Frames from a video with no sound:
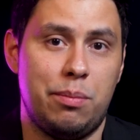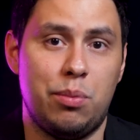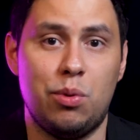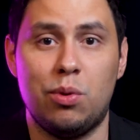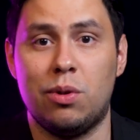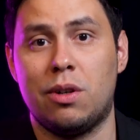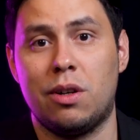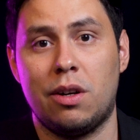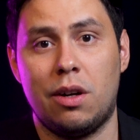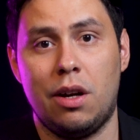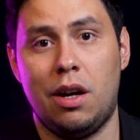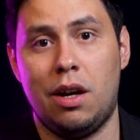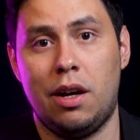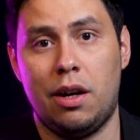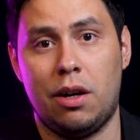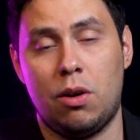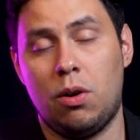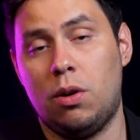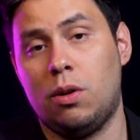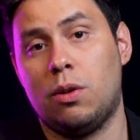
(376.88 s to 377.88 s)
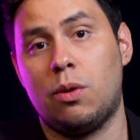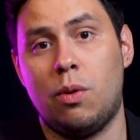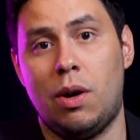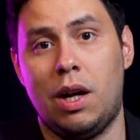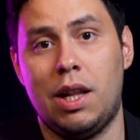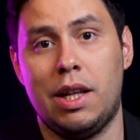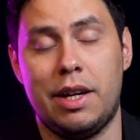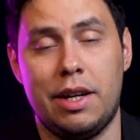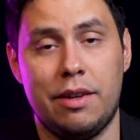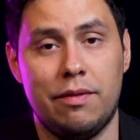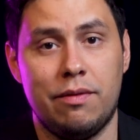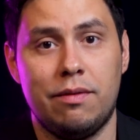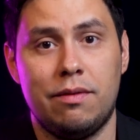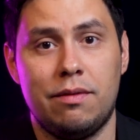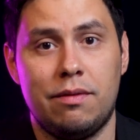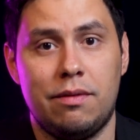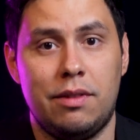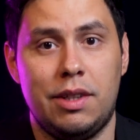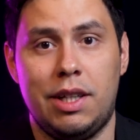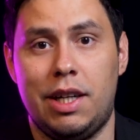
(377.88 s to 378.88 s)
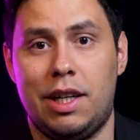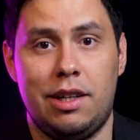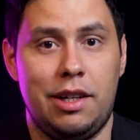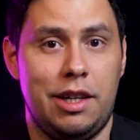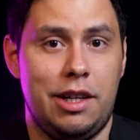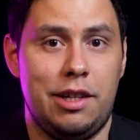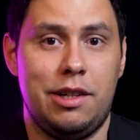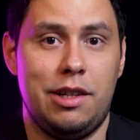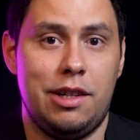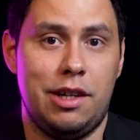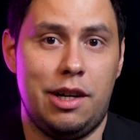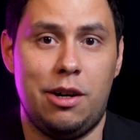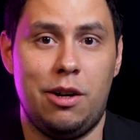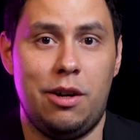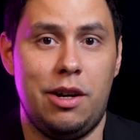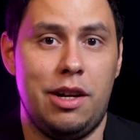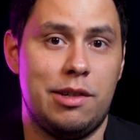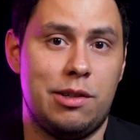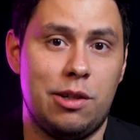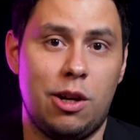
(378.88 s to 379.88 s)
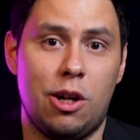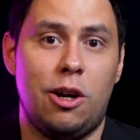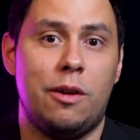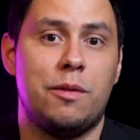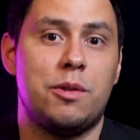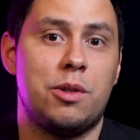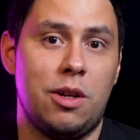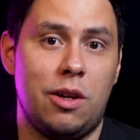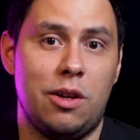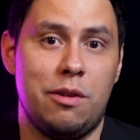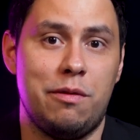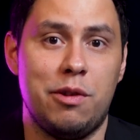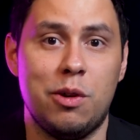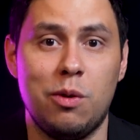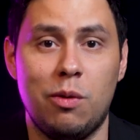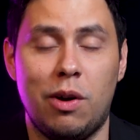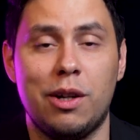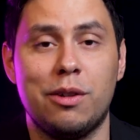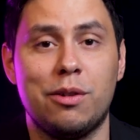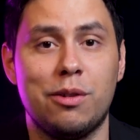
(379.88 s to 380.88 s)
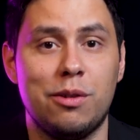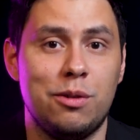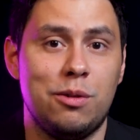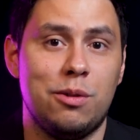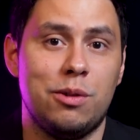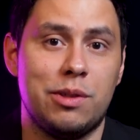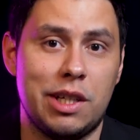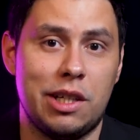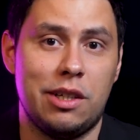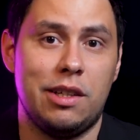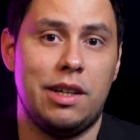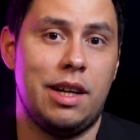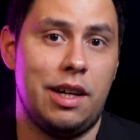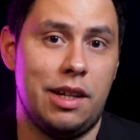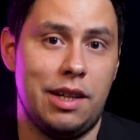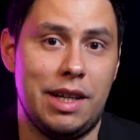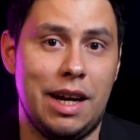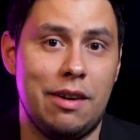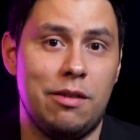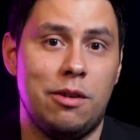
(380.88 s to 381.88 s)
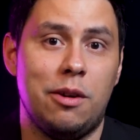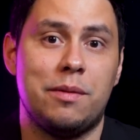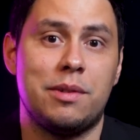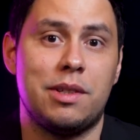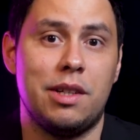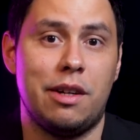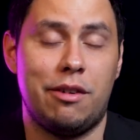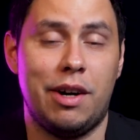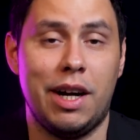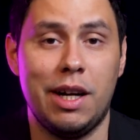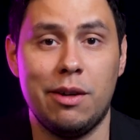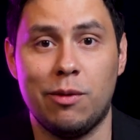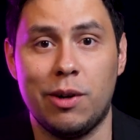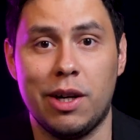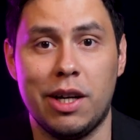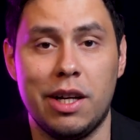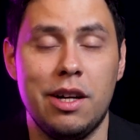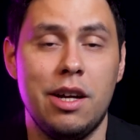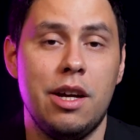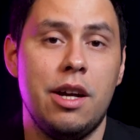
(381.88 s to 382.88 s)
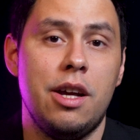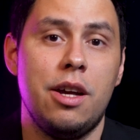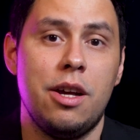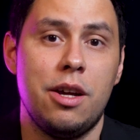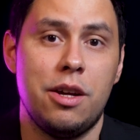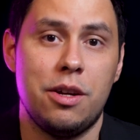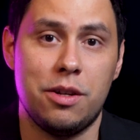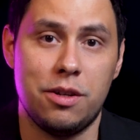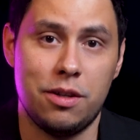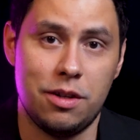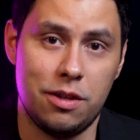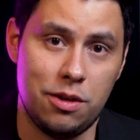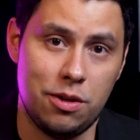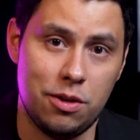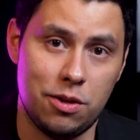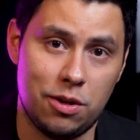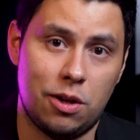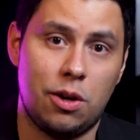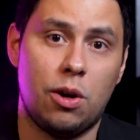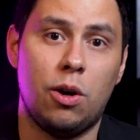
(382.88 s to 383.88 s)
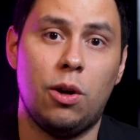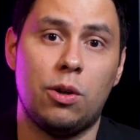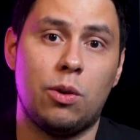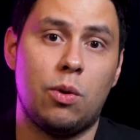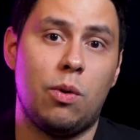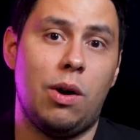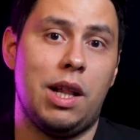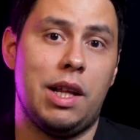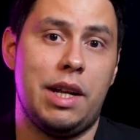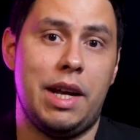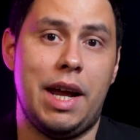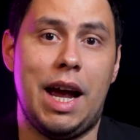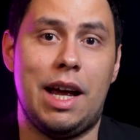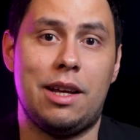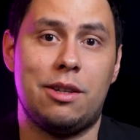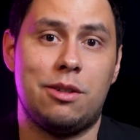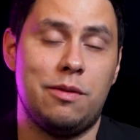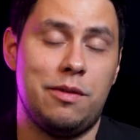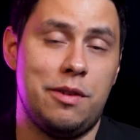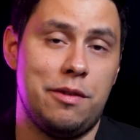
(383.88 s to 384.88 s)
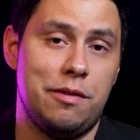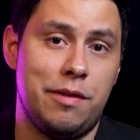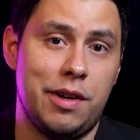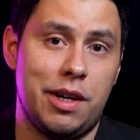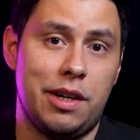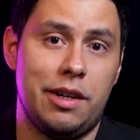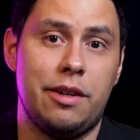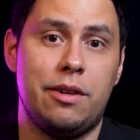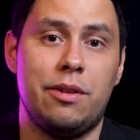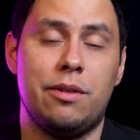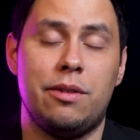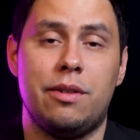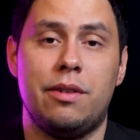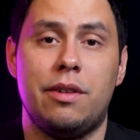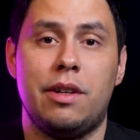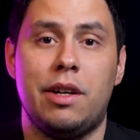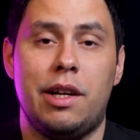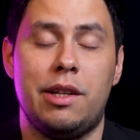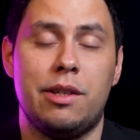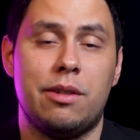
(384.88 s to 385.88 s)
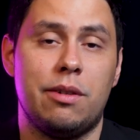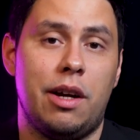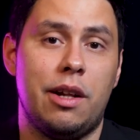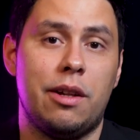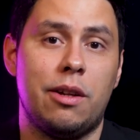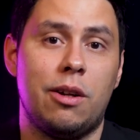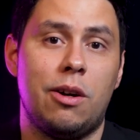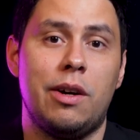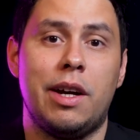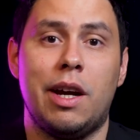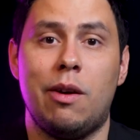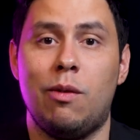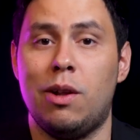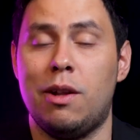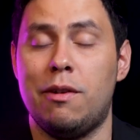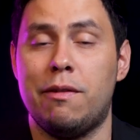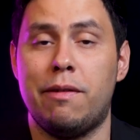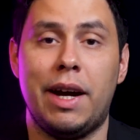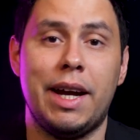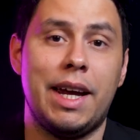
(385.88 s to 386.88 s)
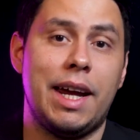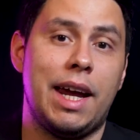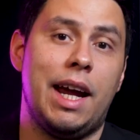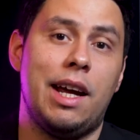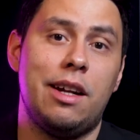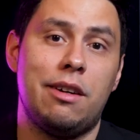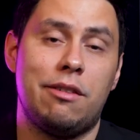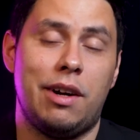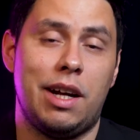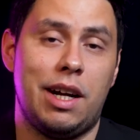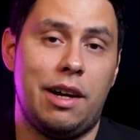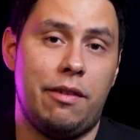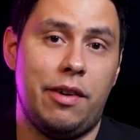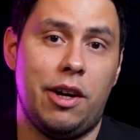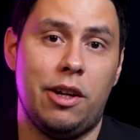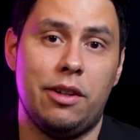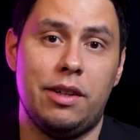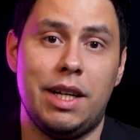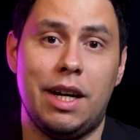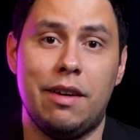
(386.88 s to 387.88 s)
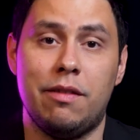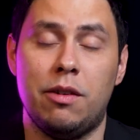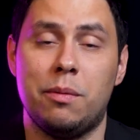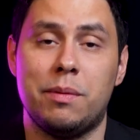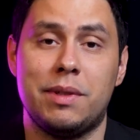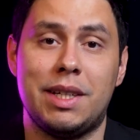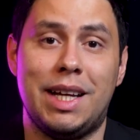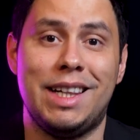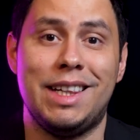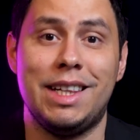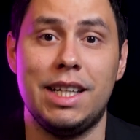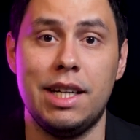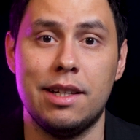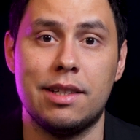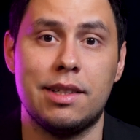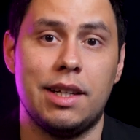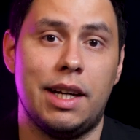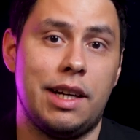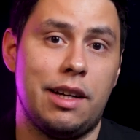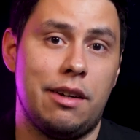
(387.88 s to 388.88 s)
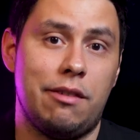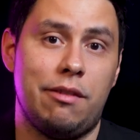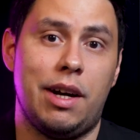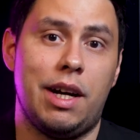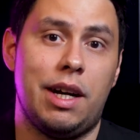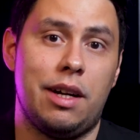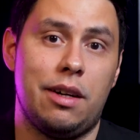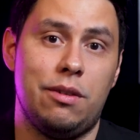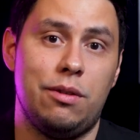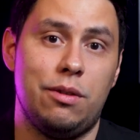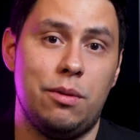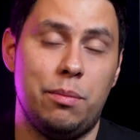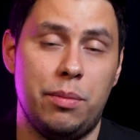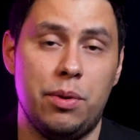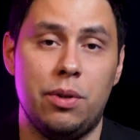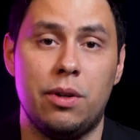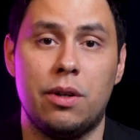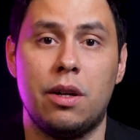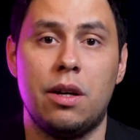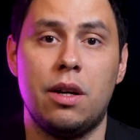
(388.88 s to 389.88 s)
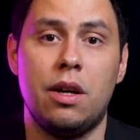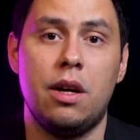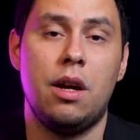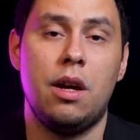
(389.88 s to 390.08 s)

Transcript: poor uh, code quality. There is, there, it's not optional. If you want to do uh, DevOps the right way, your code quality has to be very good. And so I thought, okay, well, if I can't write about DevOps, at least I can write a good book